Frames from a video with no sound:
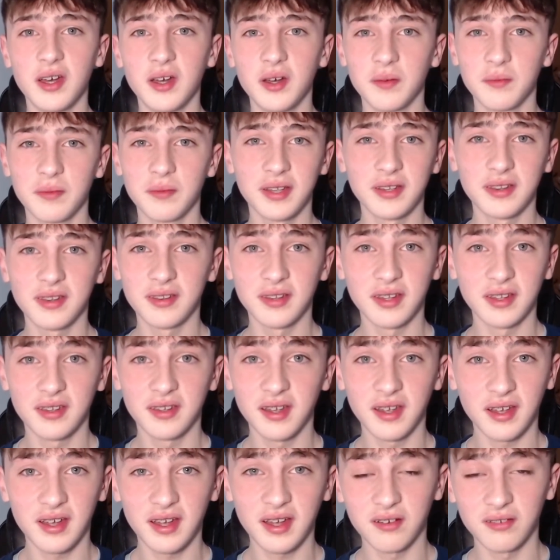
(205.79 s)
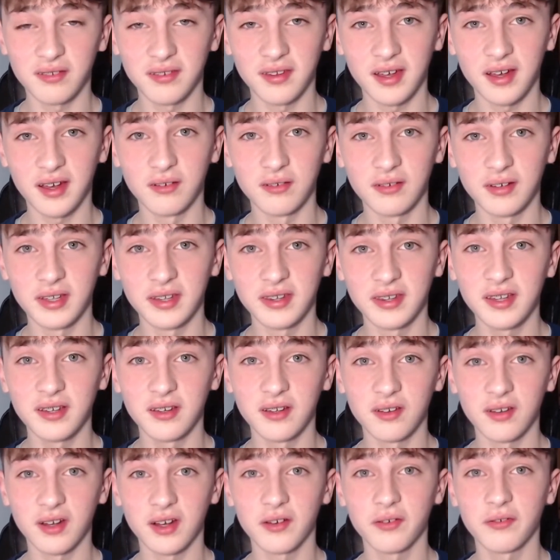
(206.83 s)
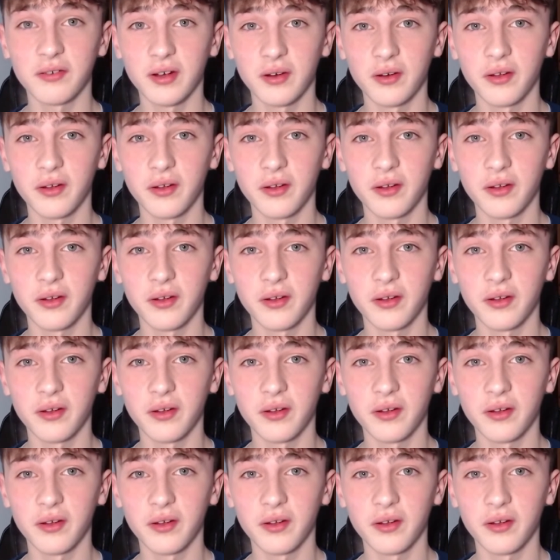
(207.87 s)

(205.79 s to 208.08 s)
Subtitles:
They didn't count it out. It did look like a foul.